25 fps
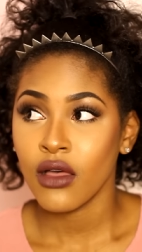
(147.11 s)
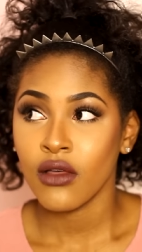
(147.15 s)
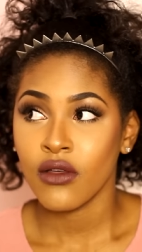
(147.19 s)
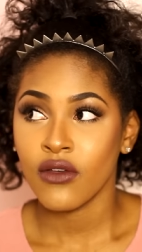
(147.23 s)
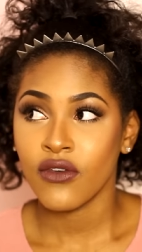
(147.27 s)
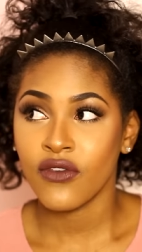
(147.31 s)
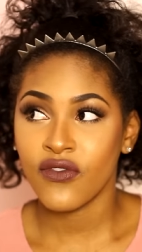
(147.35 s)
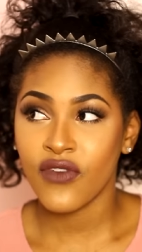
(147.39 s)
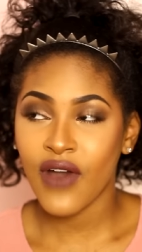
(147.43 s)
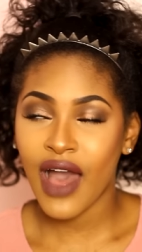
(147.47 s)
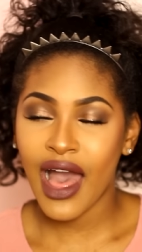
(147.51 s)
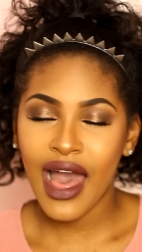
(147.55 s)

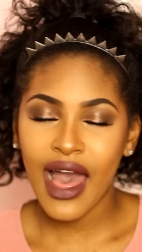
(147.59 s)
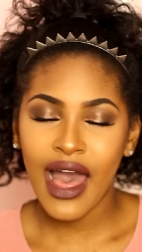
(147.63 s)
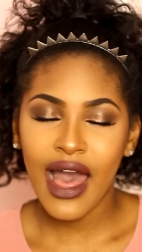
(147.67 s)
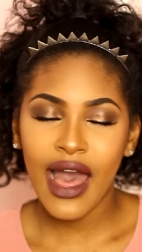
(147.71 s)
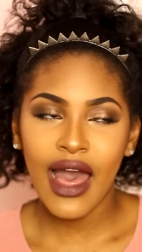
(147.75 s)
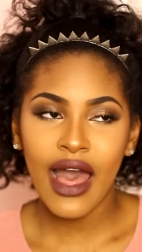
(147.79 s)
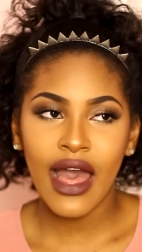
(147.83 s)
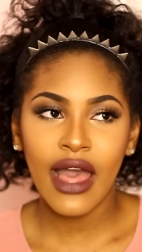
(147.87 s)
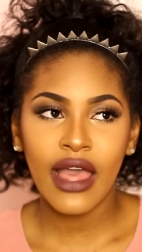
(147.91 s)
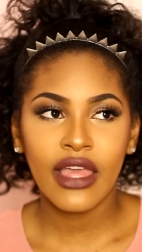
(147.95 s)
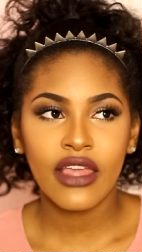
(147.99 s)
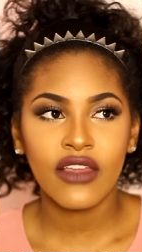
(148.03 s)

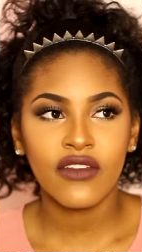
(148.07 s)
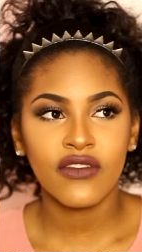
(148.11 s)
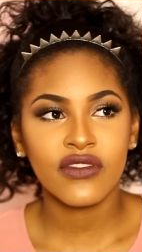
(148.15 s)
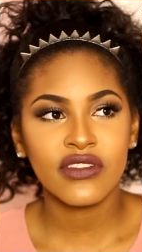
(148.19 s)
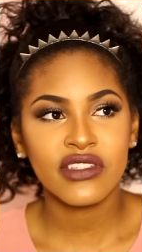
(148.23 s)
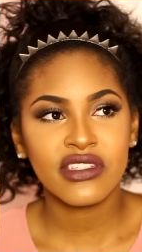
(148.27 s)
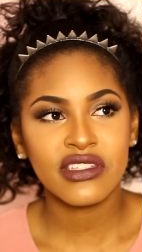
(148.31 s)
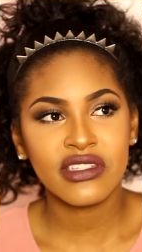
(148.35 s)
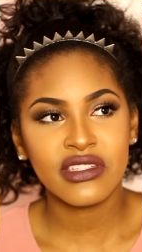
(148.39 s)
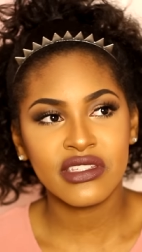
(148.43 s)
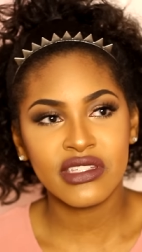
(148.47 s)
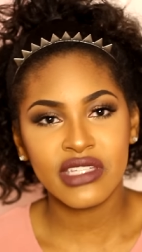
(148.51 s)
five,
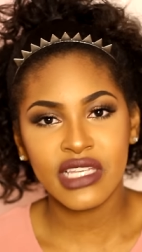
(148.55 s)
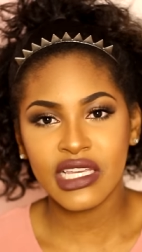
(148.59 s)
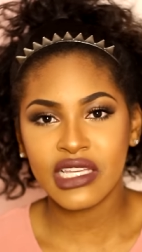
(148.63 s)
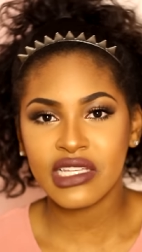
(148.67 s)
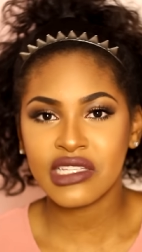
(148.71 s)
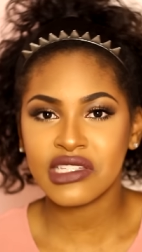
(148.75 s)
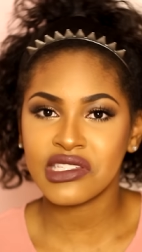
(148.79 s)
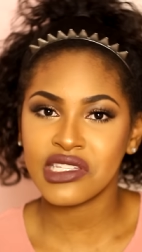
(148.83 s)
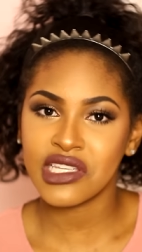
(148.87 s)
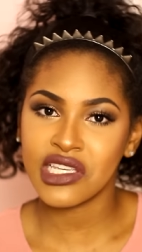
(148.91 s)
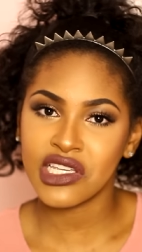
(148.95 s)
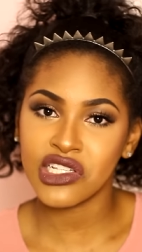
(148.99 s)

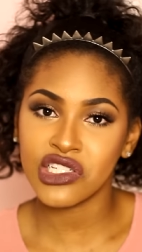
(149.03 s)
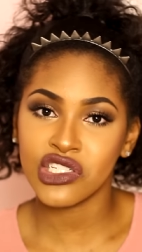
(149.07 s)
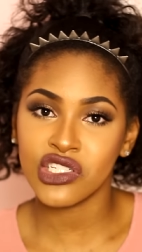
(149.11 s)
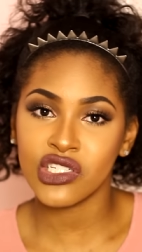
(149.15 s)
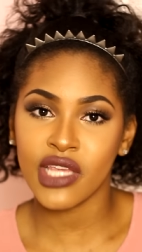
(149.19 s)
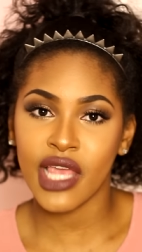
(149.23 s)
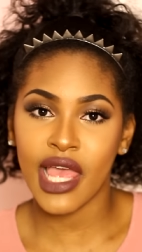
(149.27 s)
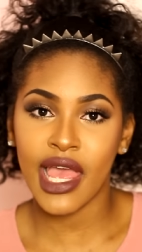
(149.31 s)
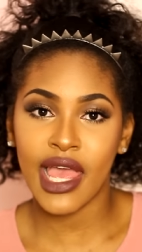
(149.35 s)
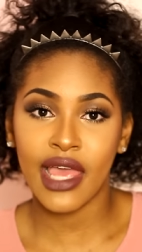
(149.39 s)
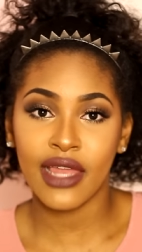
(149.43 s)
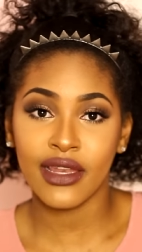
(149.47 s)

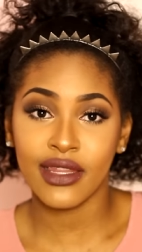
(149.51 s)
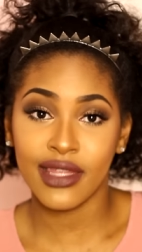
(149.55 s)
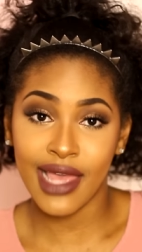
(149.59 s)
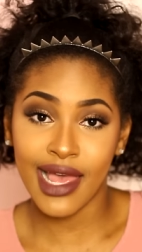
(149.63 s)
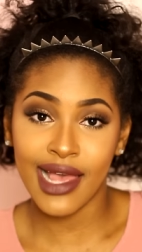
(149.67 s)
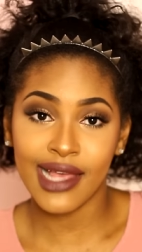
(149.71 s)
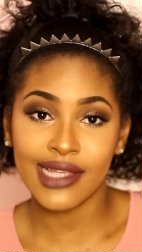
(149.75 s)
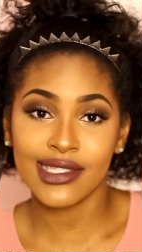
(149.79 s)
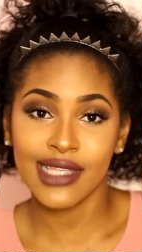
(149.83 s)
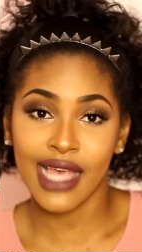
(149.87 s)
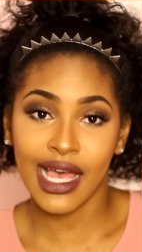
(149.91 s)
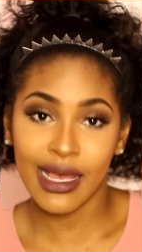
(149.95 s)
six-ish. And
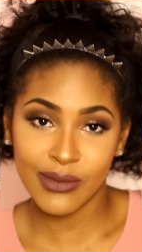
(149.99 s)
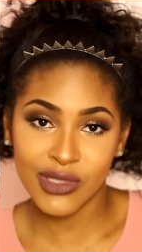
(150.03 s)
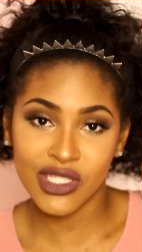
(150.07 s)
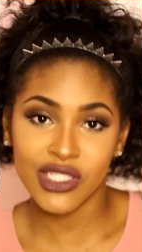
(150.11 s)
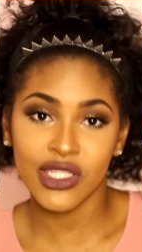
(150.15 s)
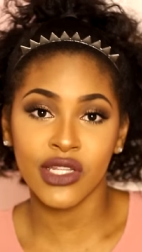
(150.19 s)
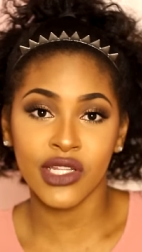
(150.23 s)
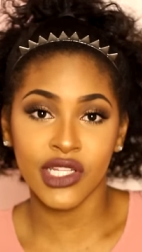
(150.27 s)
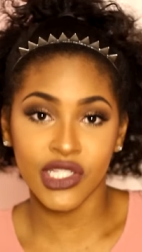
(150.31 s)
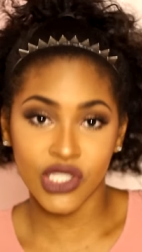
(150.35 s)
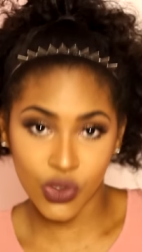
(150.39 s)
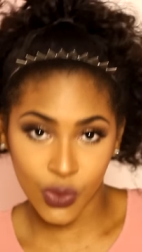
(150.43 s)
yes, I'm
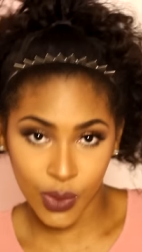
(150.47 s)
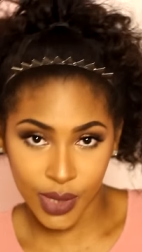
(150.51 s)
still a